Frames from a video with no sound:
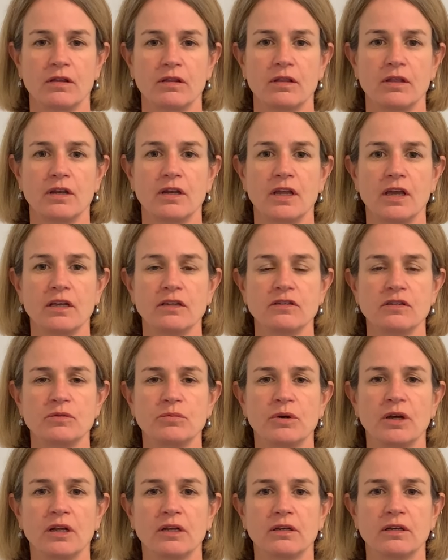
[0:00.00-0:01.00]
The next
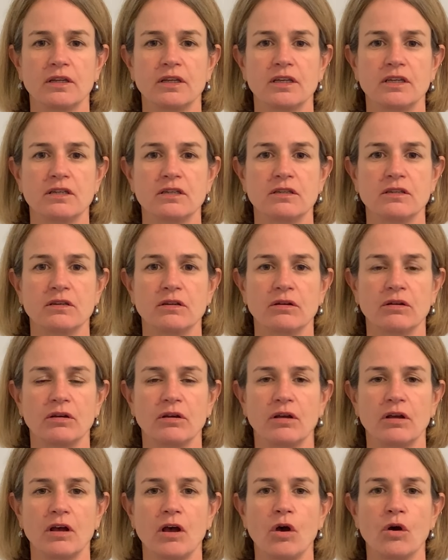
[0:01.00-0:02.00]
one is
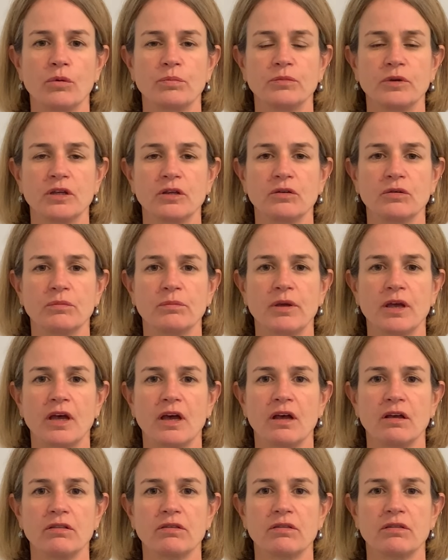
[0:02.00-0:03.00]
opening your
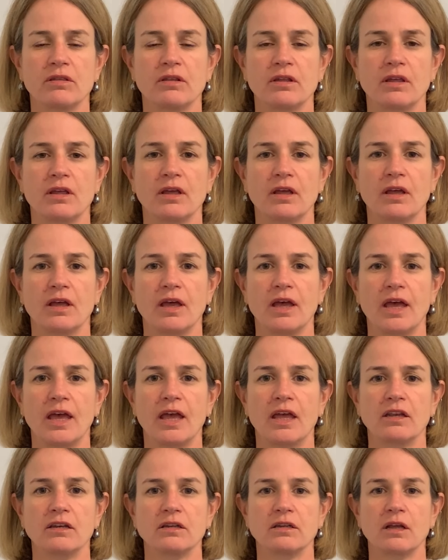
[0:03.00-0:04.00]
mouth
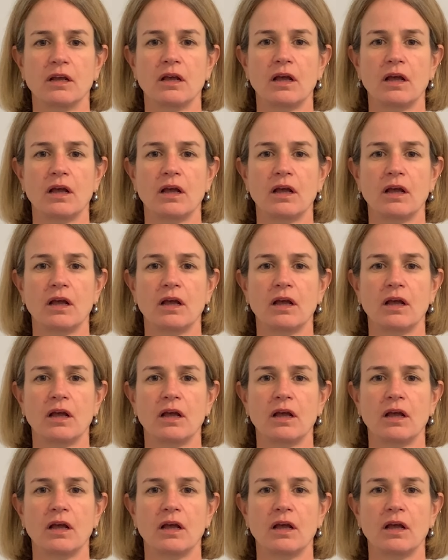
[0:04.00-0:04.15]
and